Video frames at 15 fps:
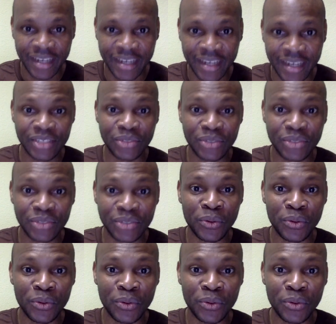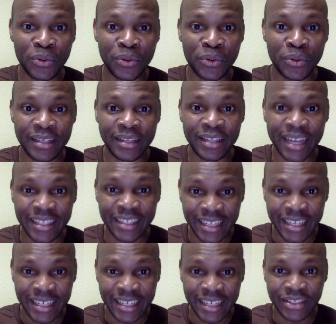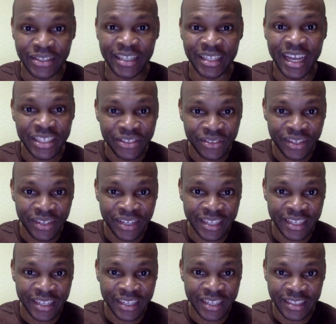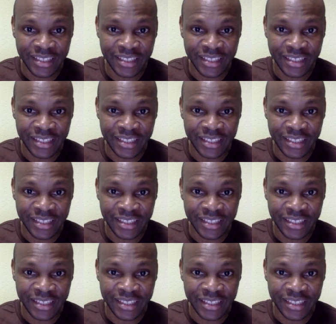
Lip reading: So that is a national identity.